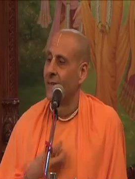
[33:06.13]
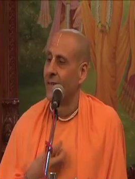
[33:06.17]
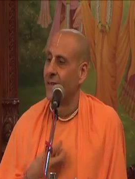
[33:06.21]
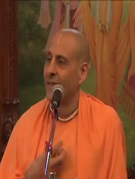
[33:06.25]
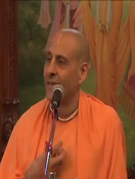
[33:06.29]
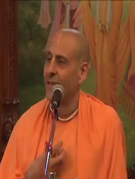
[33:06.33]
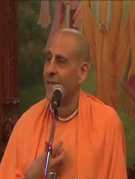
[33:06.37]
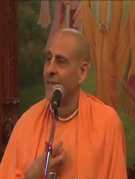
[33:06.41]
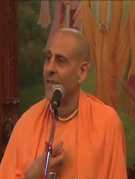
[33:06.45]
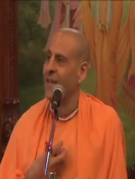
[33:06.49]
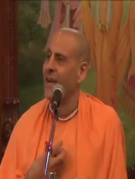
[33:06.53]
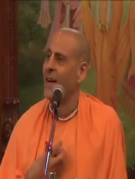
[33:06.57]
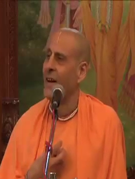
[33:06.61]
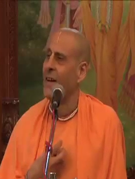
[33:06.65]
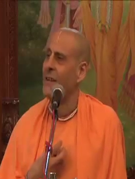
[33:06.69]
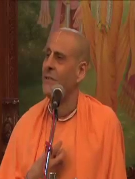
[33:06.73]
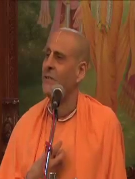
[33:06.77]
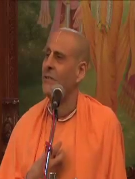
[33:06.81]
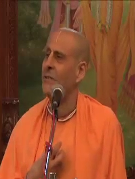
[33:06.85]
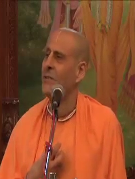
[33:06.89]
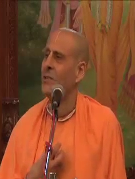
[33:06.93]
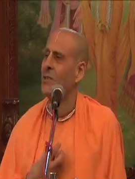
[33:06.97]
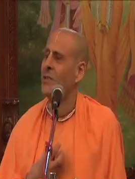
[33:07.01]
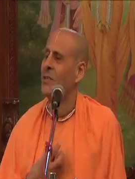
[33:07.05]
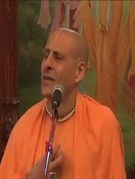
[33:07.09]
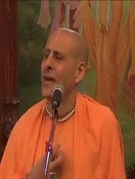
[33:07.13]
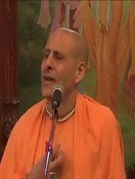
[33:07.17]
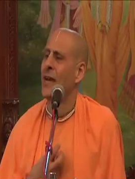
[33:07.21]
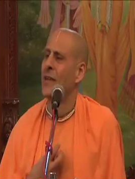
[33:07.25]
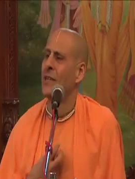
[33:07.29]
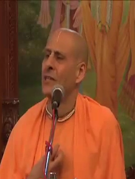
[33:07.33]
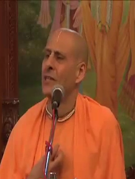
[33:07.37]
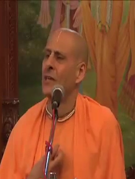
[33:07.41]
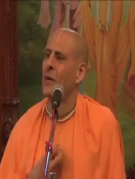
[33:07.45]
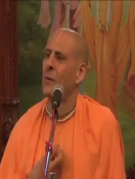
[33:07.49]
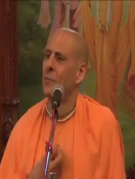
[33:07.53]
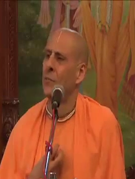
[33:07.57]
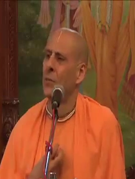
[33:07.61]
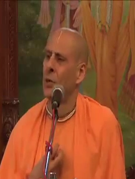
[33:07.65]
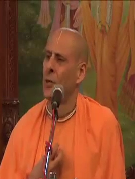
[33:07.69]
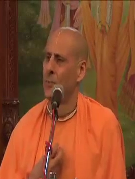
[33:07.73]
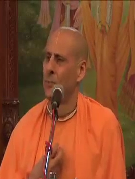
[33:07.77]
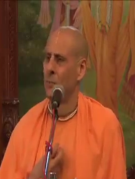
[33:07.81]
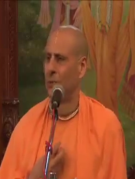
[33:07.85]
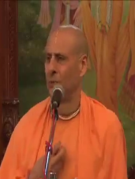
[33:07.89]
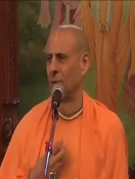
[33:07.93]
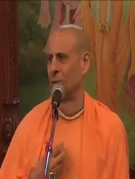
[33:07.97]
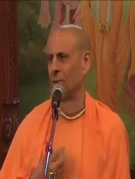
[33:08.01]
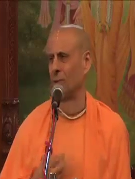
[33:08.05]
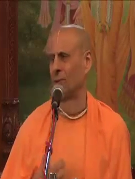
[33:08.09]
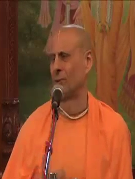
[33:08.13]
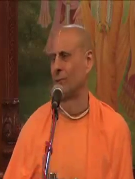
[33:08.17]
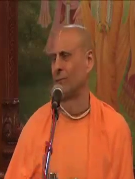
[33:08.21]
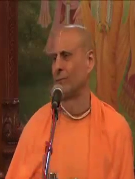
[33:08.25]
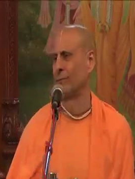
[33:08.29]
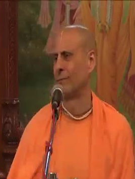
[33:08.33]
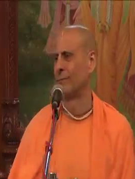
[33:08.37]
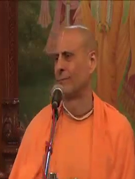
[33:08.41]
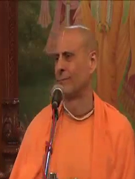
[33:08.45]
He understands our purpose.